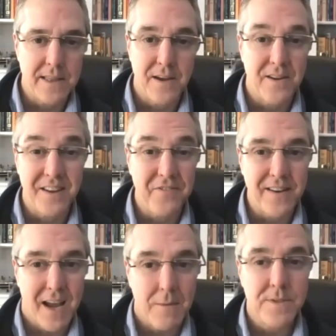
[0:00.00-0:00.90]
And there are
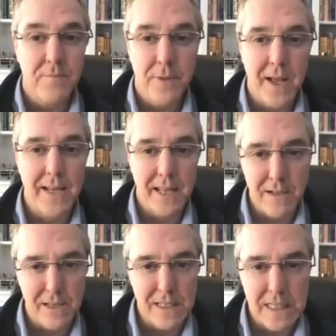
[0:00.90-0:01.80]
different types of blood
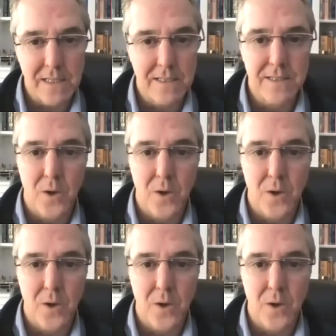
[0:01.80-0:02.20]
illnesses.